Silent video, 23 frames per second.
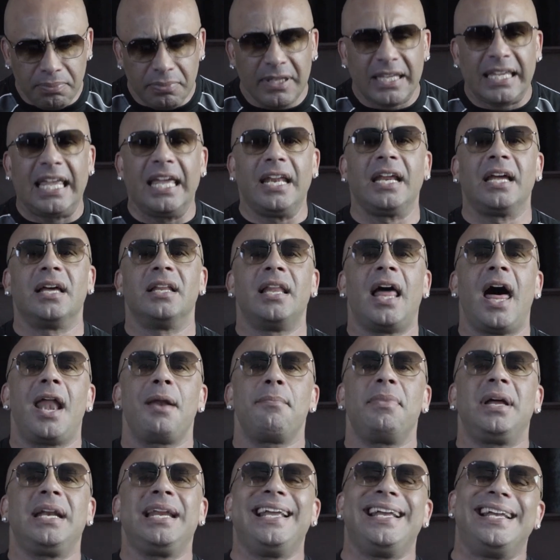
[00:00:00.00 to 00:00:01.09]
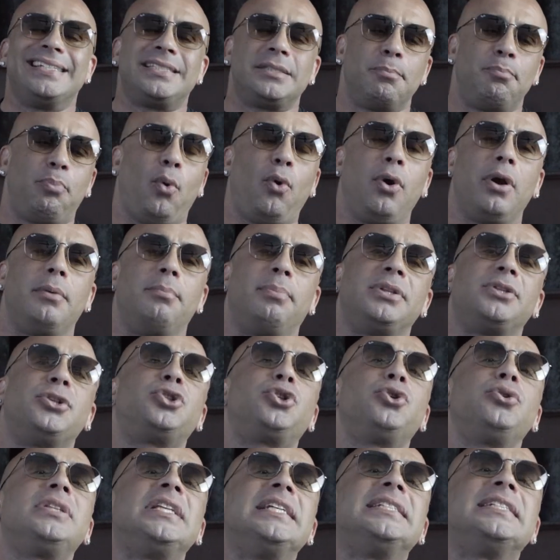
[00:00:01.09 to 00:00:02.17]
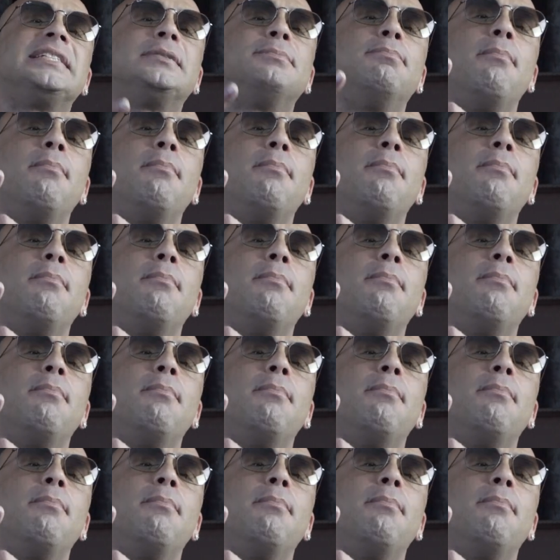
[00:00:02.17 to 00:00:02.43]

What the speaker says: Getting a lot of money is important, but the truth is